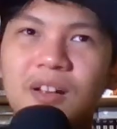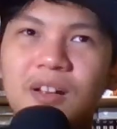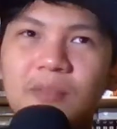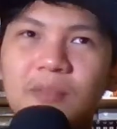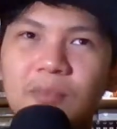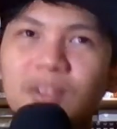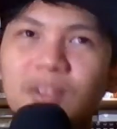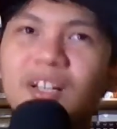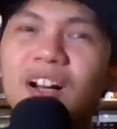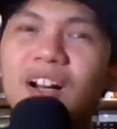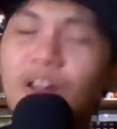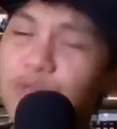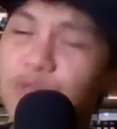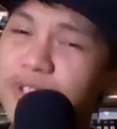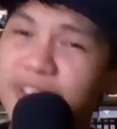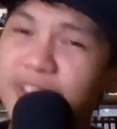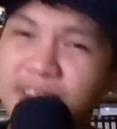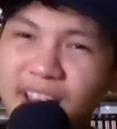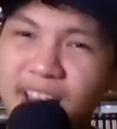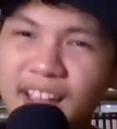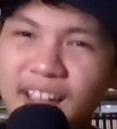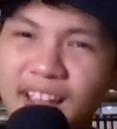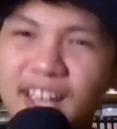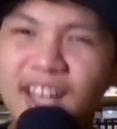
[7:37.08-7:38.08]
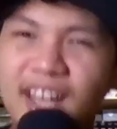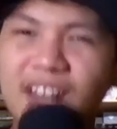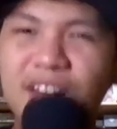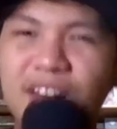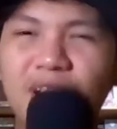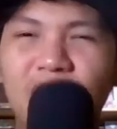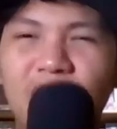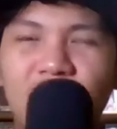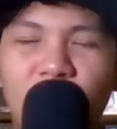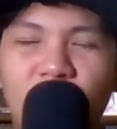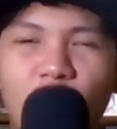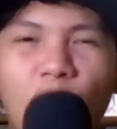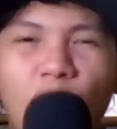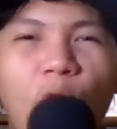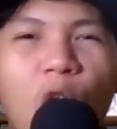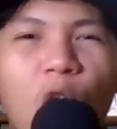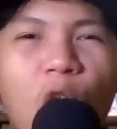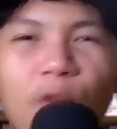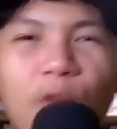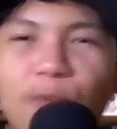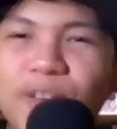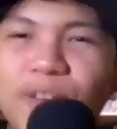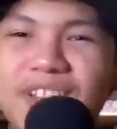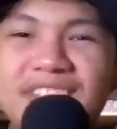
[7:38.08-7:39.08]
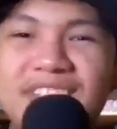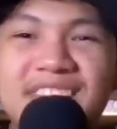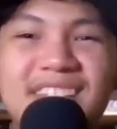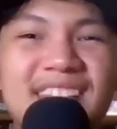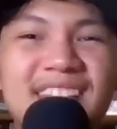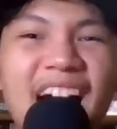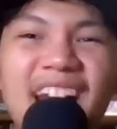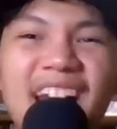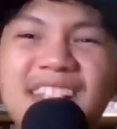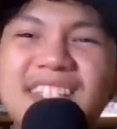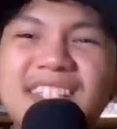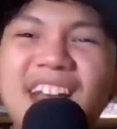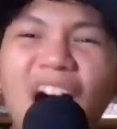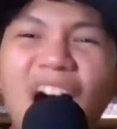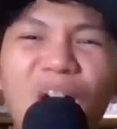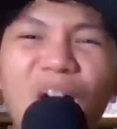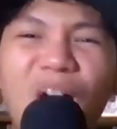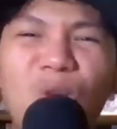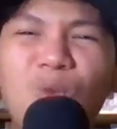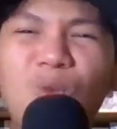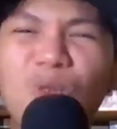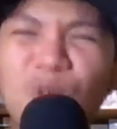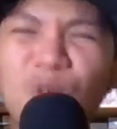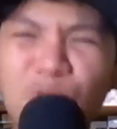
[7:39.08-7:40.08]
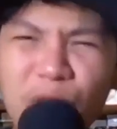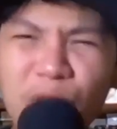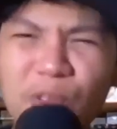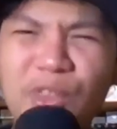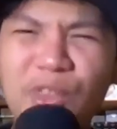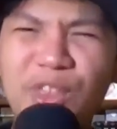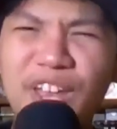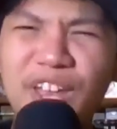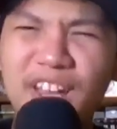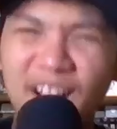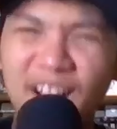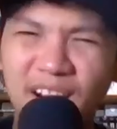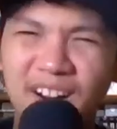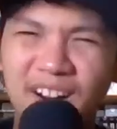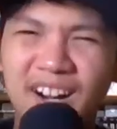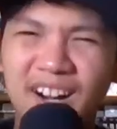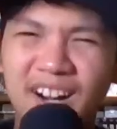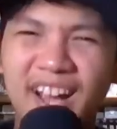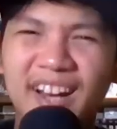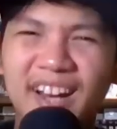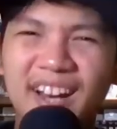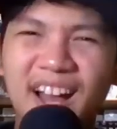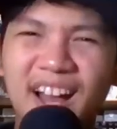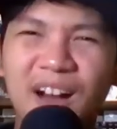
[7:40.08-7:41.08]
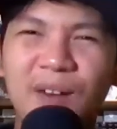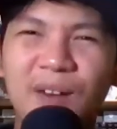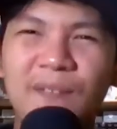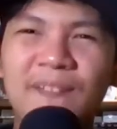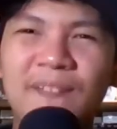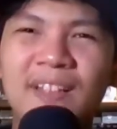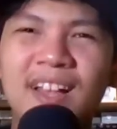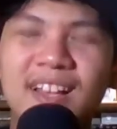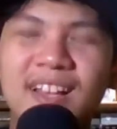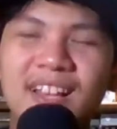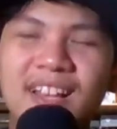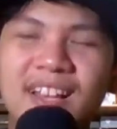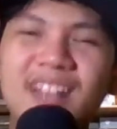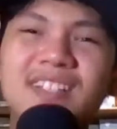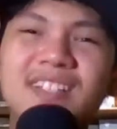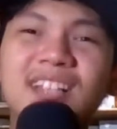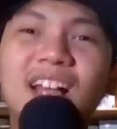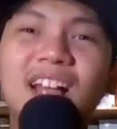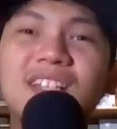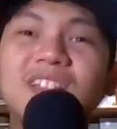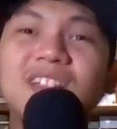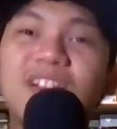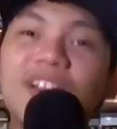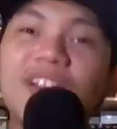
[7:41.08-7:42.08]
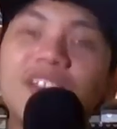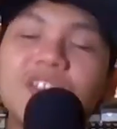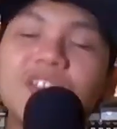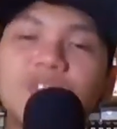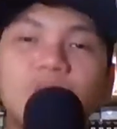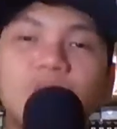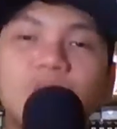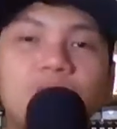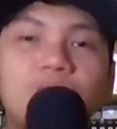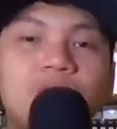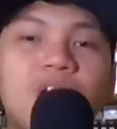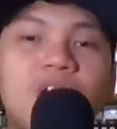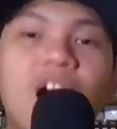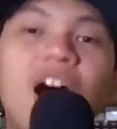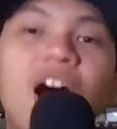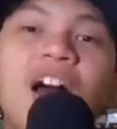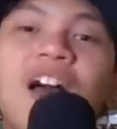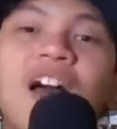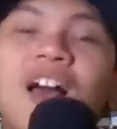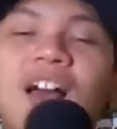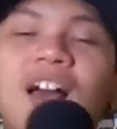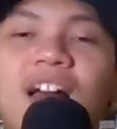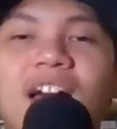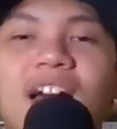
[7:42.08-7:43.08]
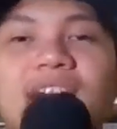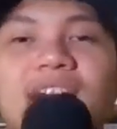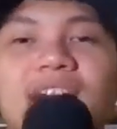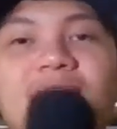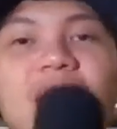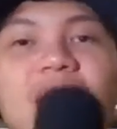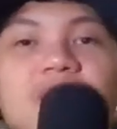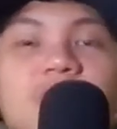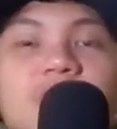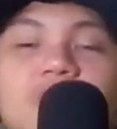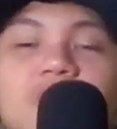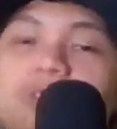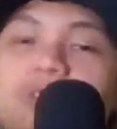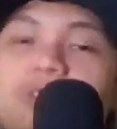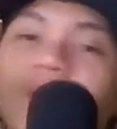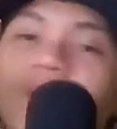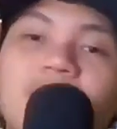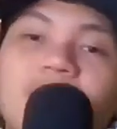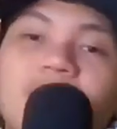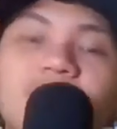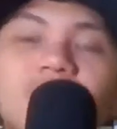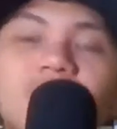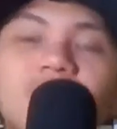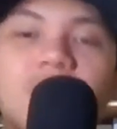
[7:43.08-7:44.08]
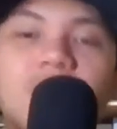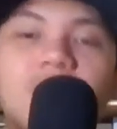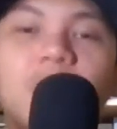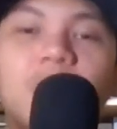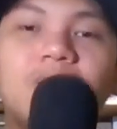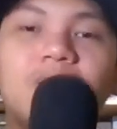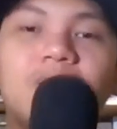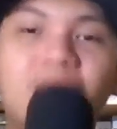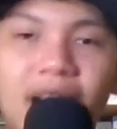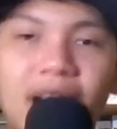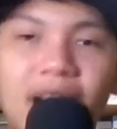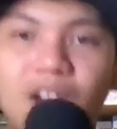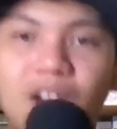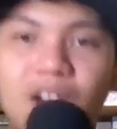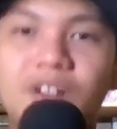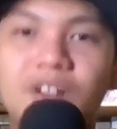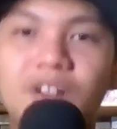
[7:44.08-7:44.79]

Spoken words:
But they're now second in offense. That's how good they are right now. That's credits to Ja, and that's also credits to Taylor